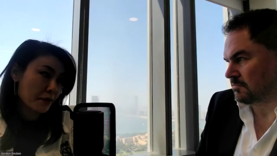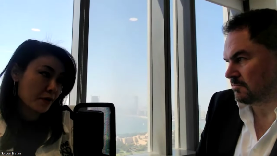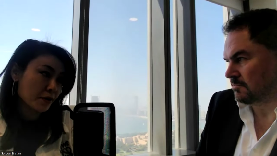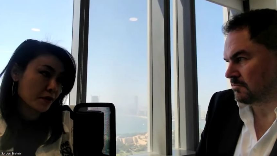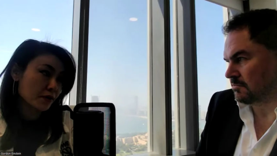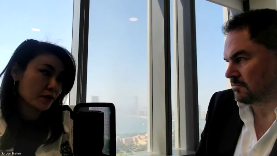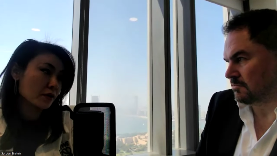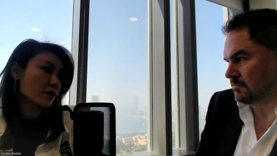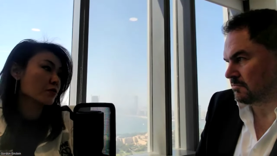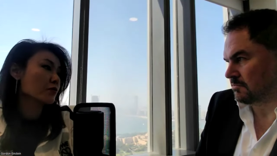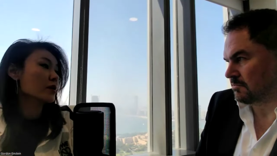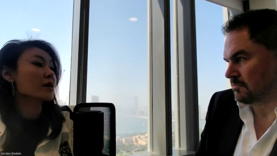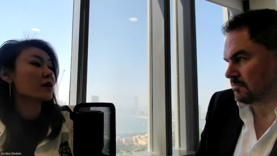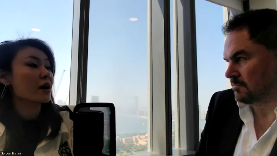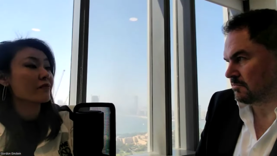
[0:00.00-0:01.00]
Speaker 1: because the
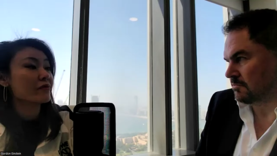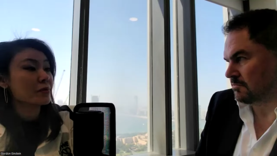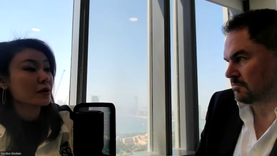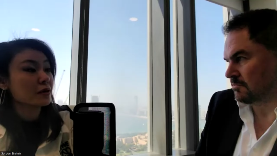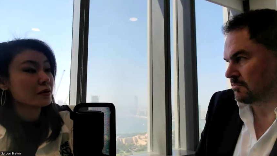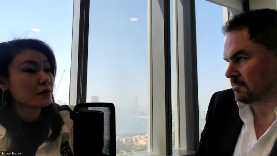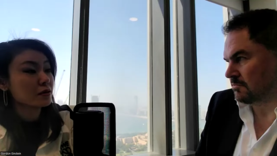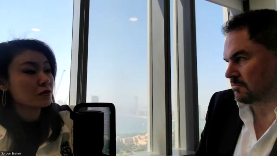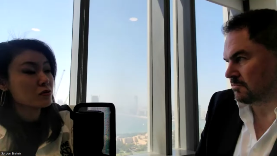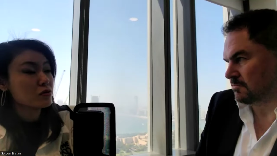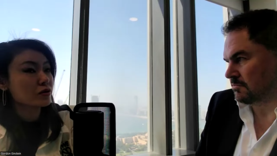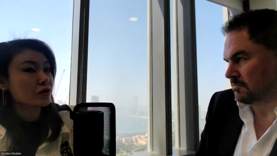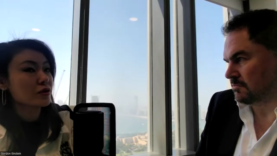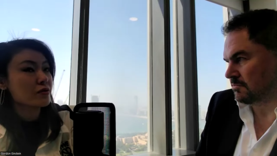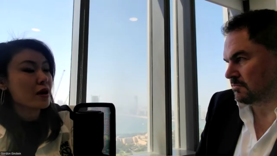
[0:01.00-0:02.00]
UAE government
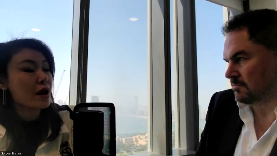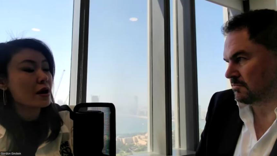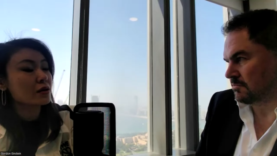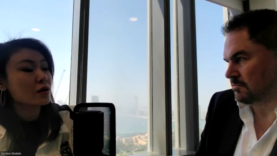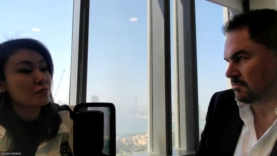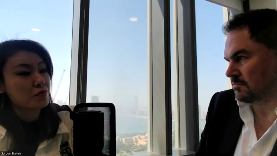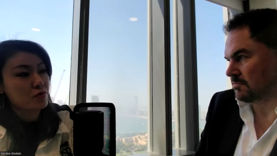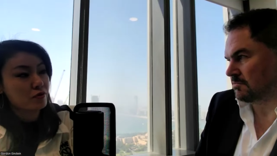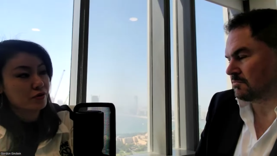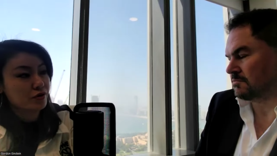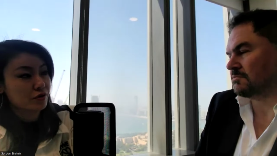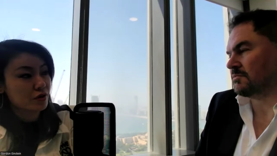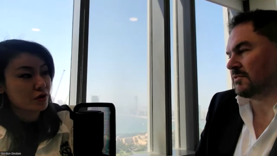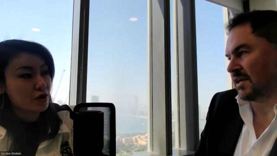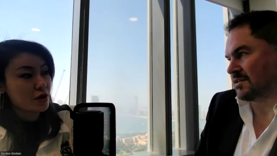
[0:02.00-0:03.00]
using that
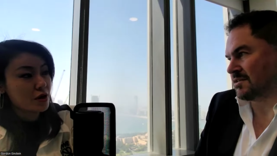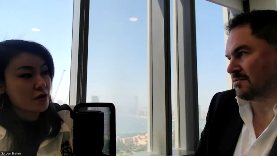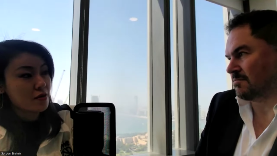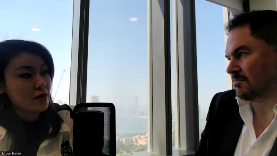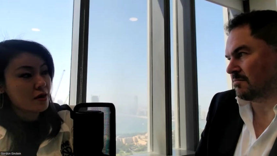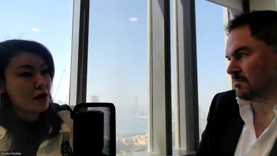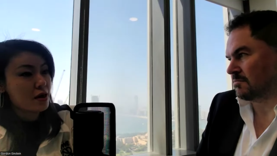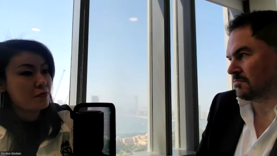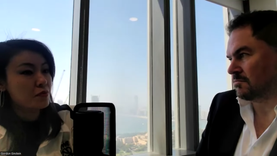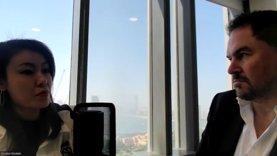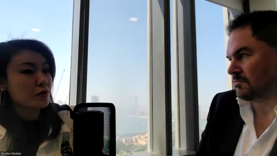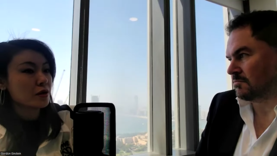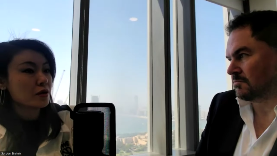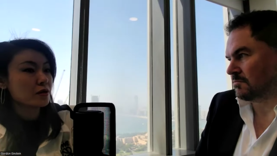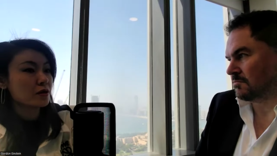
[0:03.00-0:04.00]
approach. Yes. They
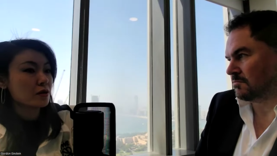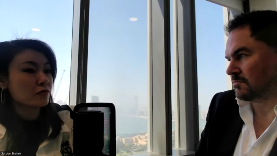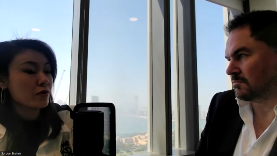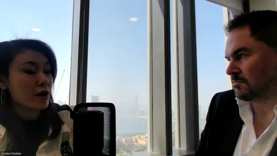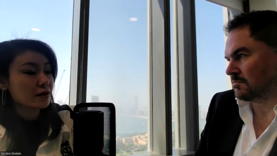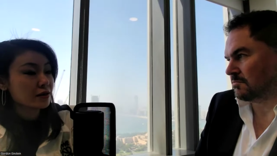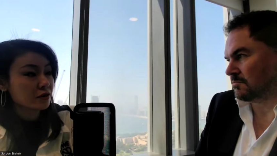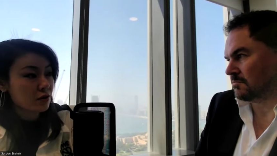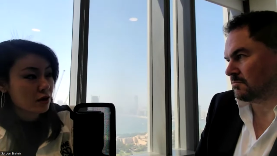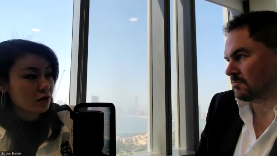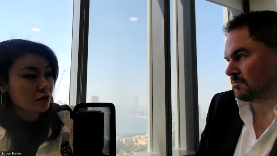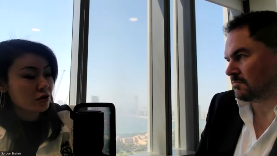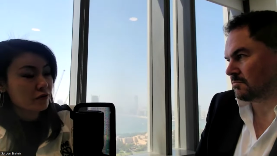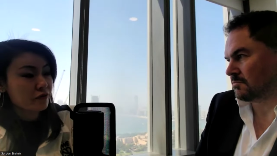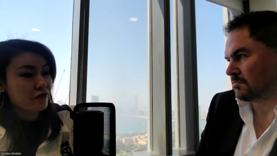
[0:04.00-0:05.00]
put in the right
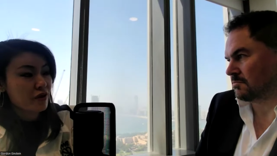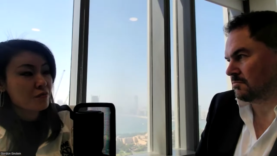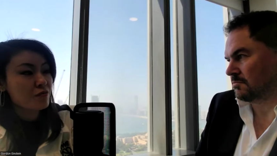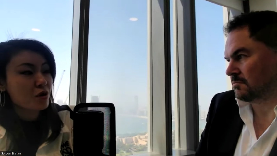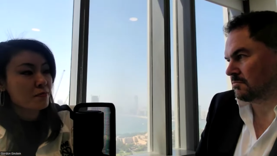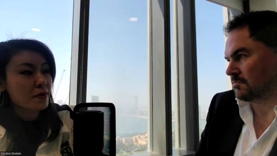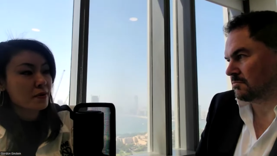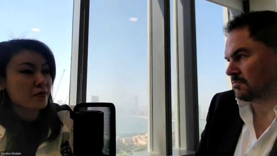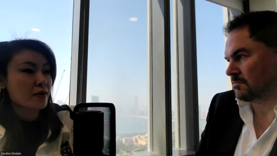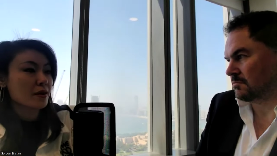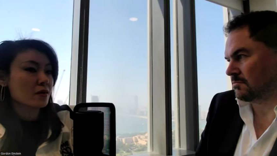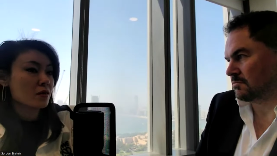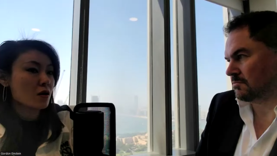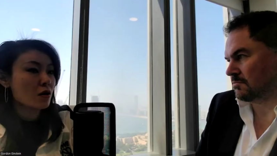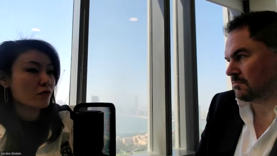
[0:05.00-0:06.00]
structure, the framework, but
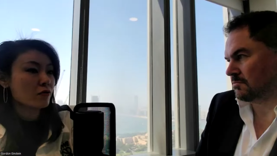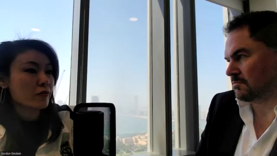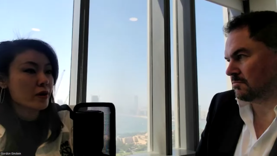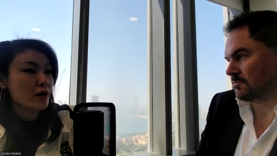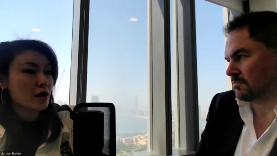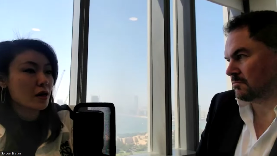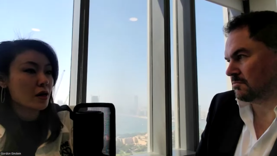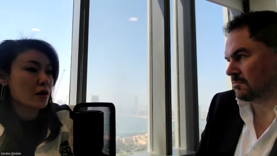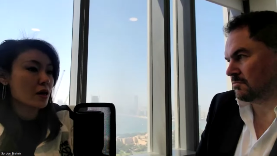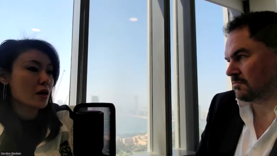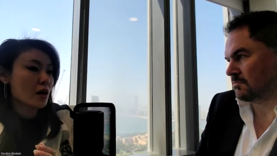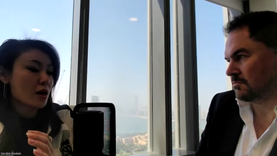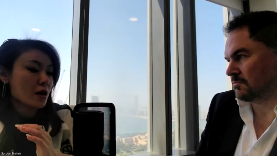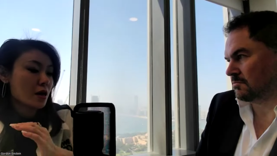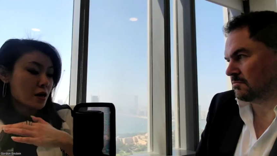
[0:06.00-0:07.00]
they not
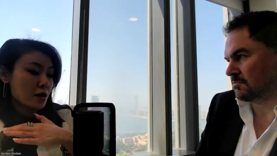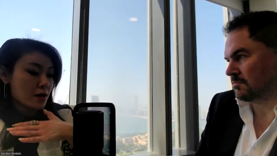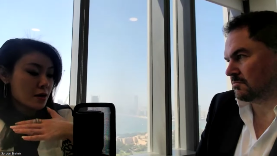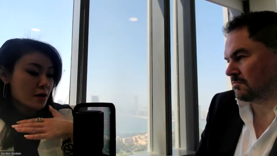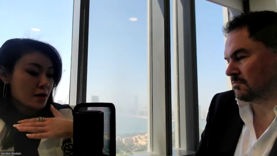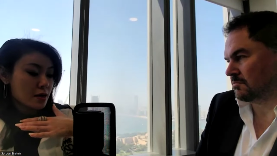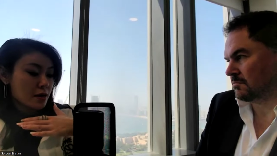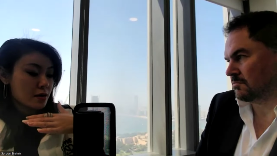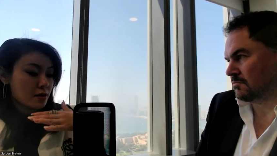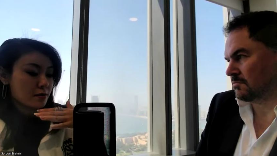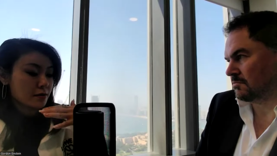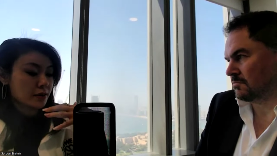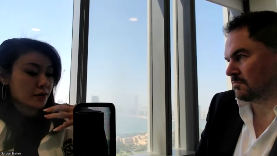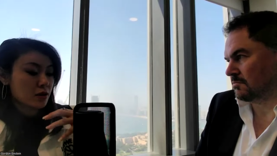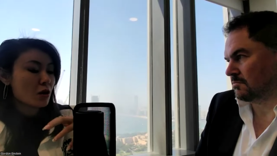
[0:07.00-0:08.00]
really
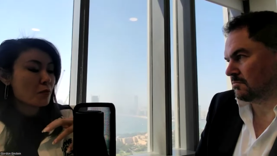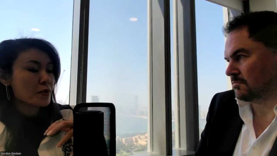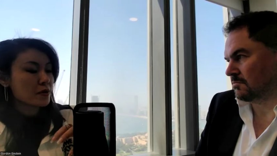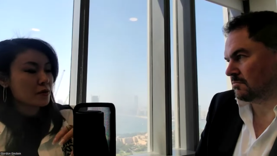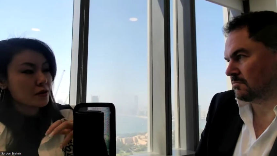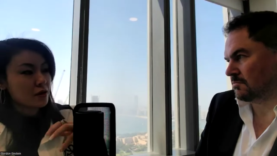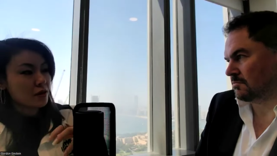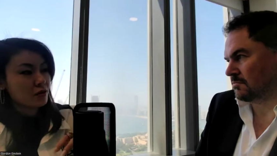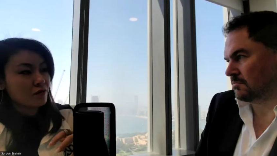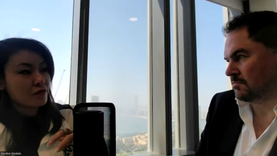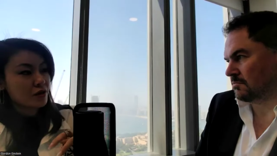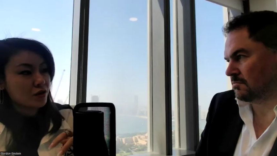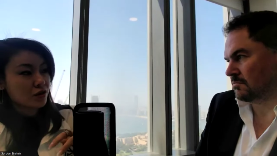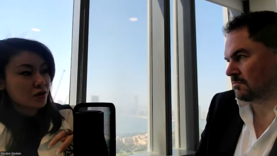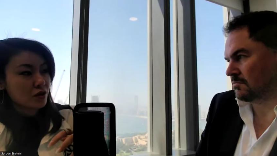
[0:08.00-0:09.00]
stopping the
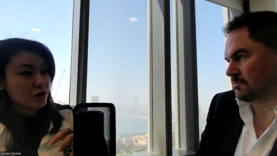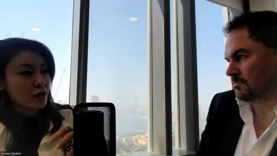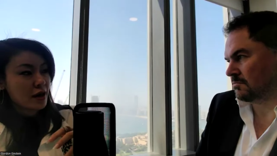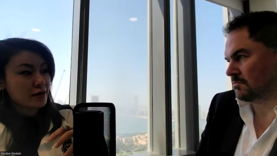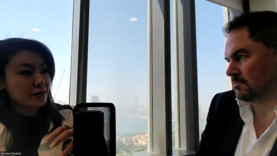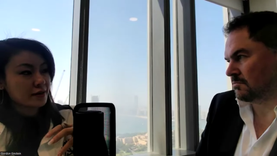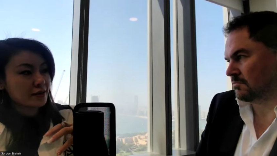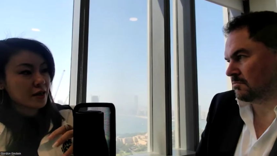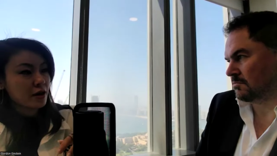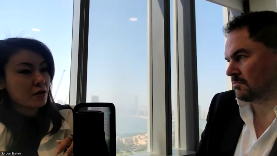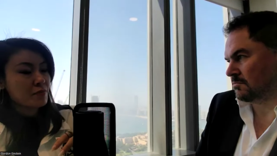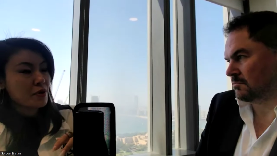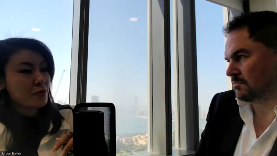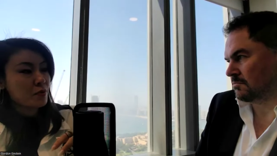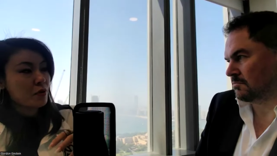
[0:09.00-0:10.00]
innovation and
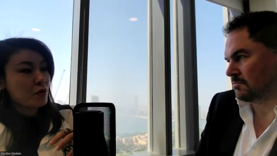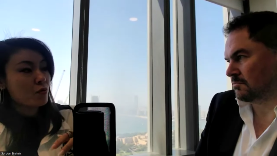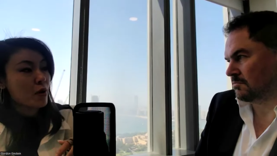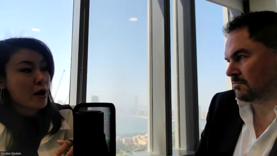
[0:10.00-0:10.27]
scare people